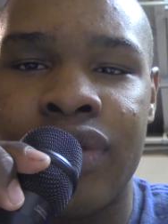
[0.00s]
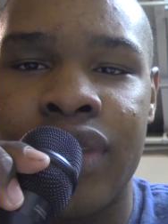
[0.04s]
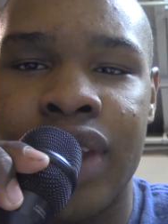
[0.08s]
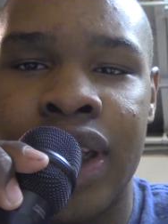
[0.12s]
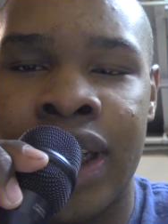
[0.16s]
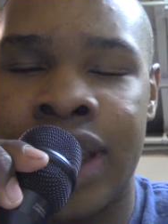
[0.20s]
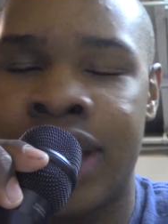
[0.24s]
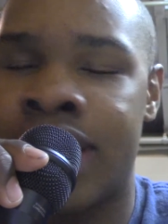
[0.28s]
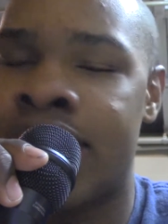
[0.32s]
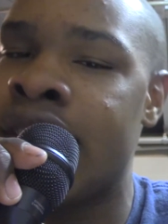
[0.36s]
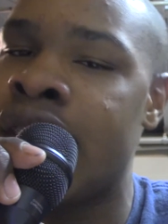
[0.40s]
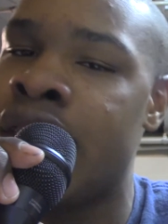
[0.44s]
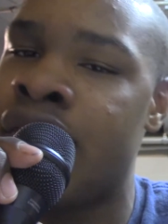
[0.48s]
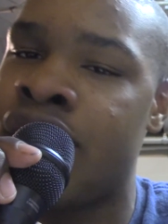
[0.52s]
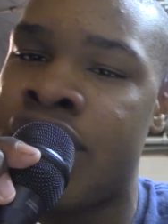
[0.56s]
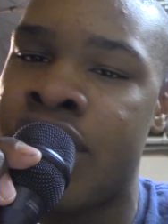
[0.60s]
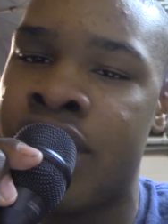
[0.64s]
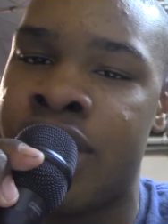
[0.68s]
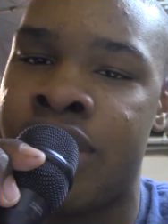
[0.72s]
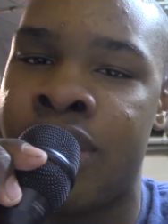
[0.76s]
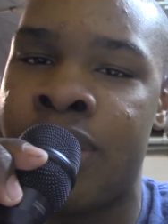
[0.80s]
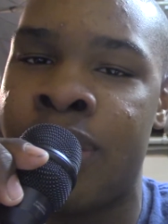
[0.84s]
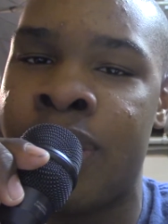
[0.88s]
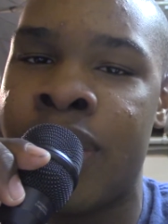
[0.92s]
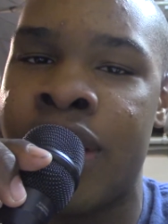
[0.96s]
in some
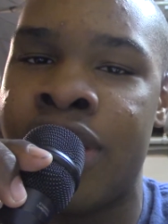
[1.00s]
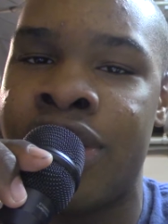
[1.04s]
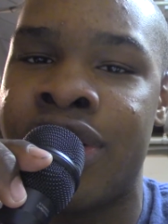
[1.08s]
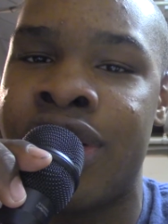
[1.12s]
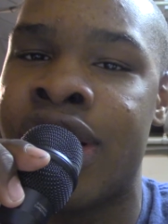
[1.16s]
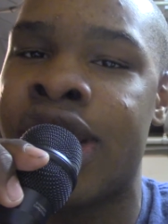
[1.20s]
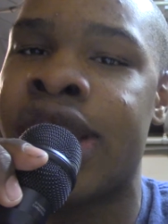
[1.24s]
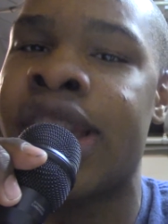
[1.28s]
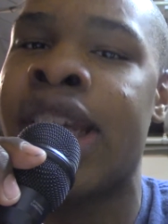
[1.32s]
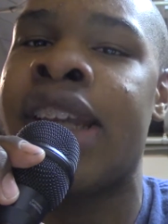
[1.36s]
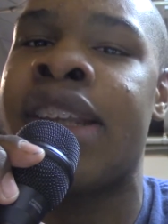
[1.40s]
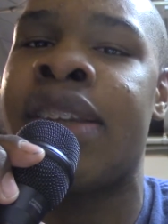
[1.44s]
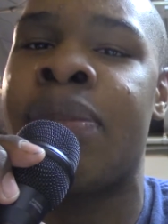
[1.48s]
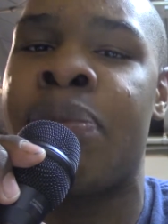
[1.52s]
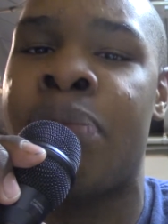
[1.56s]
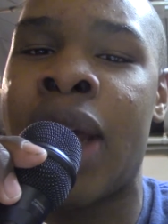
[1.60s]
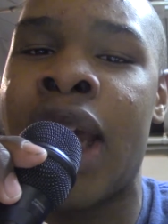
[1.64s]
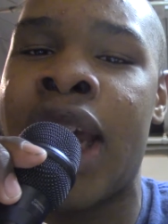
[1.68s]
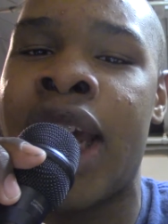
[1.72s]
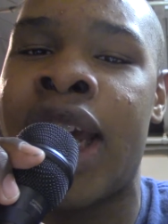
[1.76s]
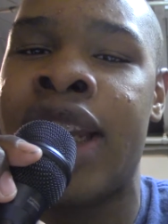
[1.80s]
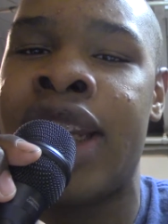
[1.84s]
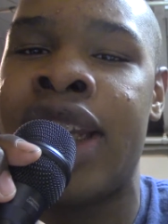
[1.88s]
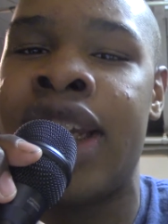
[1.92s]
situations that's bad.